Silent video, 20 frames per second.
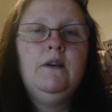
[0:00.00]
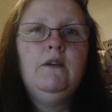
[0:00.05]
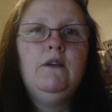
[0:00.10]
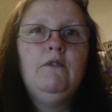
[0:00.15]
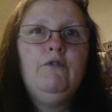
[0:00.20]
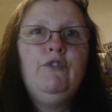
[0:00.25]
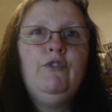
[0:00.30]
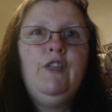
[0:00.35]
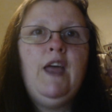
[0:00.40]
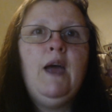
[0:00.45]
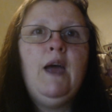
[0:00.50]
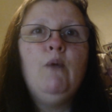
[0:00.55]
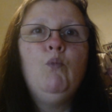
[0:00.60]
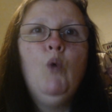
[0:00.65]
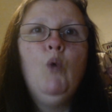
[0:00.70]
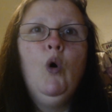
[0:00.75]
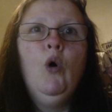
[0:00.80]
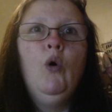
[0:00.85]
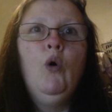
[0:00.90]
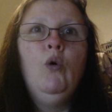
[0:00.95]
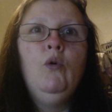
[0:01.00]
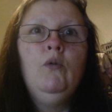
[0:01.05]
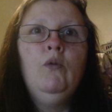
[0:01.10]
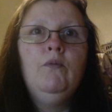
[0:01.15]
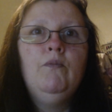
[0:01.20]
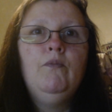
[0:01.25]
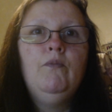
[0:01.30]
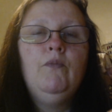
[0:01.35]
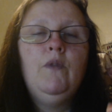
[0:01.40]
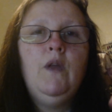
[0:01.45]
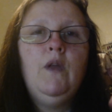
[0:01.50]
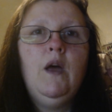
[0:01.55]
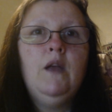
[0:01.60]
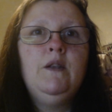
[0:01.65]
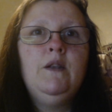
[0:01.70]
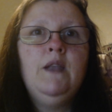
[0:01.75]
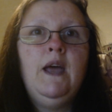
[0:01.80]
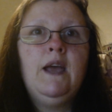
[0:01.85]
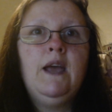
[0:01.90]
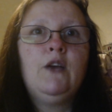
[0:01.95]
for their wool
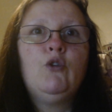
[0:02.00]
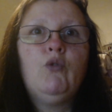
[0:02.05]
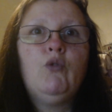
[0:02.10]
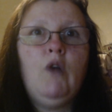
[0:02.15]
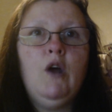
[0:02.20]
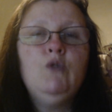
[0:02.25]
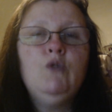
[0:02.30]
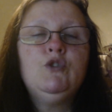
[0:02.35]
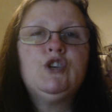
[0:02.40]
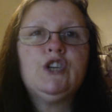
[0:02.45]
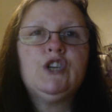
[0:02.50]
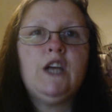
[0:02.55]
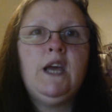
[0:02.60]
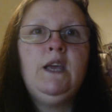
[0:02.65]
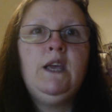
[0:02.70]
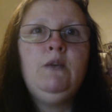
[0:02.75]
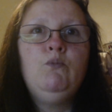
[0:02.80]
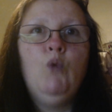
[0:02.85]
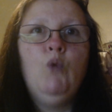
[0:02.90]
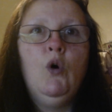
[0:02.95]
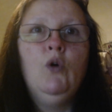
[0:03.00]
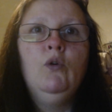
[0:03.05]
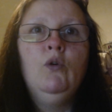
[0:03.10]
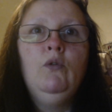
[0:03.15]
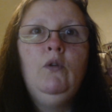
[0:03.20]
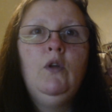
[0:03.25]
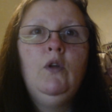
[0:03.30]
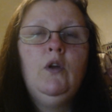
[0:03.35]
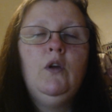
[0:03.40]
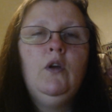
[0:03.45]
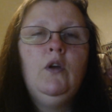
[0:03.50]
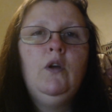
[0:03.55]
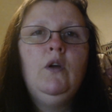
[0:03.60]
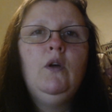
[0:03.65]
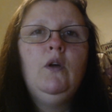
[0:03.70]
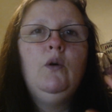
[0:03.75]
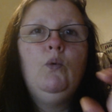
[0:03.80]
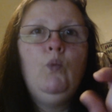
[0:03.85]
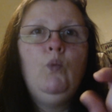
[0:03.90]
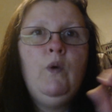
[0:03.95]
and their crochet wool
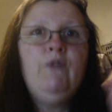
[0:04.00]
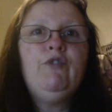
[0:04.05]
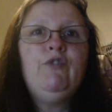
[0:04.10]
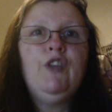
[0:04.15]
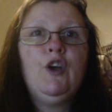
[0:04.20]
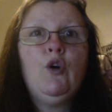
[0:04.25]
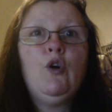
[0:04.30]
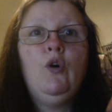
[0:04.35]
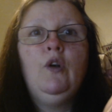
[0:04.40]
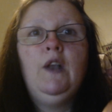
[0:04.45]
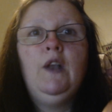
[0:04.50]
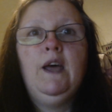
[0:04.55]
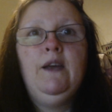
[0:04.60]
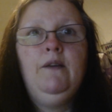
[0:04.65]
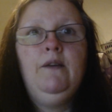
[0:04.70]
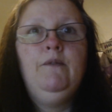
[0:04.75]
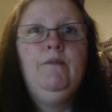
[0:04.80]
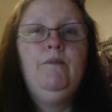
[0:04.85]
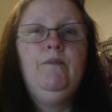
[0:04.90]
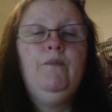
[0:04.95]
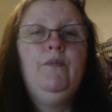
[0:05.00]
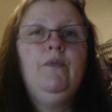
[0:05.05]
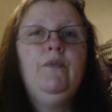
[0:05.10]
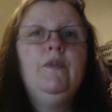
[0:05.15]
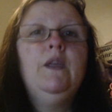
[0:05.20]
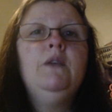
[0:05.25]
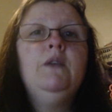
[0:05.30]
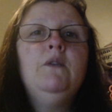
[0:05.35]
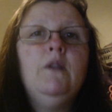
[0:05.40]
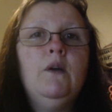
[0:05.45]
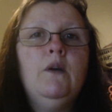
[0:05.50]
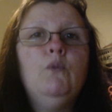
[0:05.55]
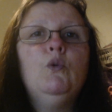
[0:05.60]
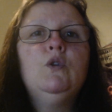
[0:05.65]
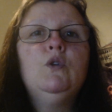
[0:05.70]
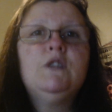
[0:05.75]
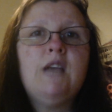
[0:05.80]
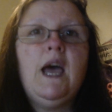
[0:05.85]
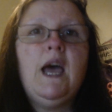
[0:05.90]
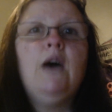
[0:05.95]
with the colour. Then that
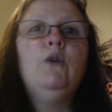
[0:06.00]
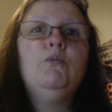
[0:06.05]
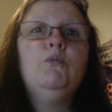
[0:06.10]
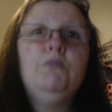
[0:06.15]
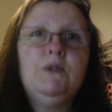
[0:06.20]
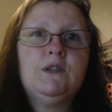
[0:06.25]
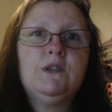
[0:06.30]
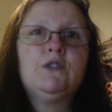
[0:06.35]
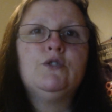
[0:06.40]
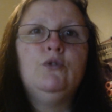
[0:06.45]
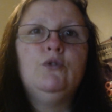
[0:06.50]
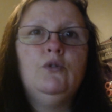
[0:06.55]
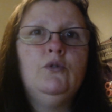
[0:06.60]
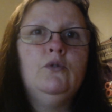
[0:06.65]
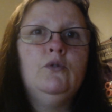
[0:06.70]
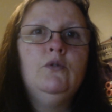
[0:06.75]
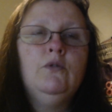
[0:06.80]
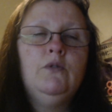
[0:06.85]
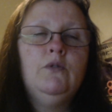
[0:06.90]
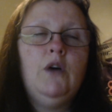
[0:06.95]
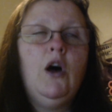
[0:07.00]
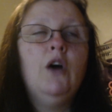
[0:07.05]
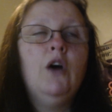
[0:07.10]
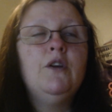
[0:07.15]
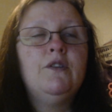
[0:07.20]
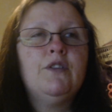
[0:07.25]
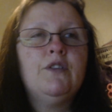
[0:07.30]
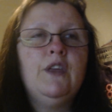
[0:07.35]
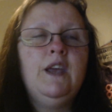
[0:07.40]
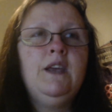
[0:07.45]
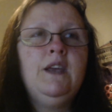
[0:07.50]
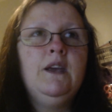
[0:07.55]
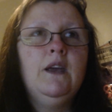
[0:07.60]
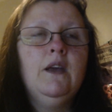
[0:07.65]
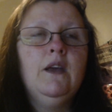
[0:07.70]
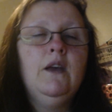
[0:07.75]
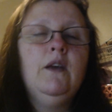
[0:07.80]
would help us all, I think.